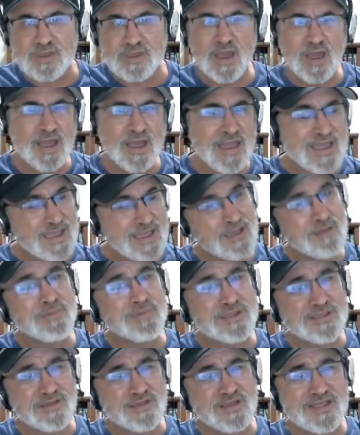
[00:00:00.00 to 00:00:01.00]

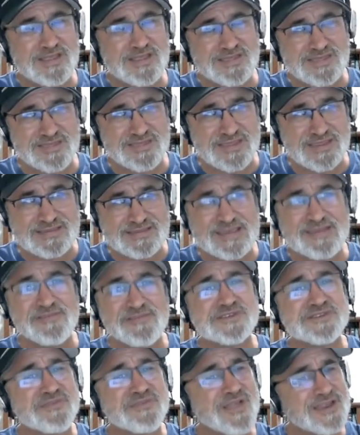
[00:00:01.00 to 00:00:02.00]
But the
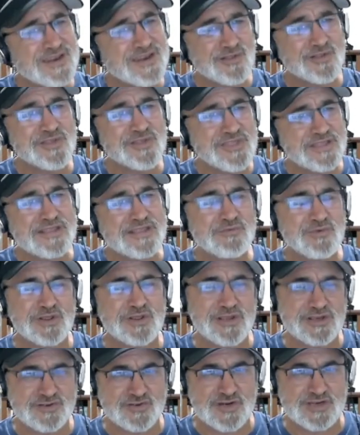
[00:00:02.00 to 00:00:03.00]
defensive line, the only thing they
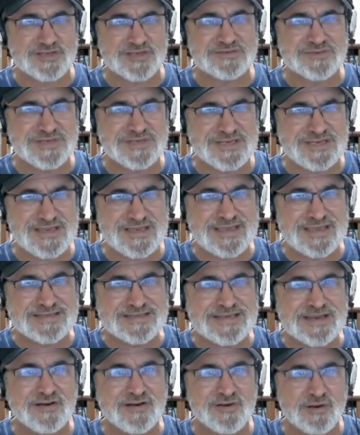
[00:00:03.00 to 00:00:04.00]
really addressed was the
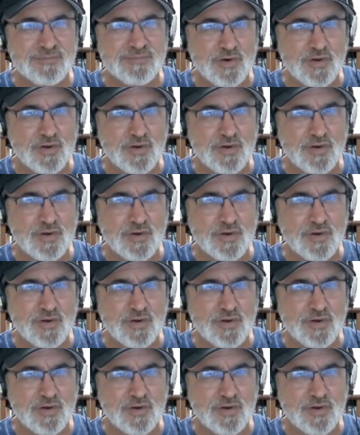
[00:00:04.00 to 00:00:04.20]
interior.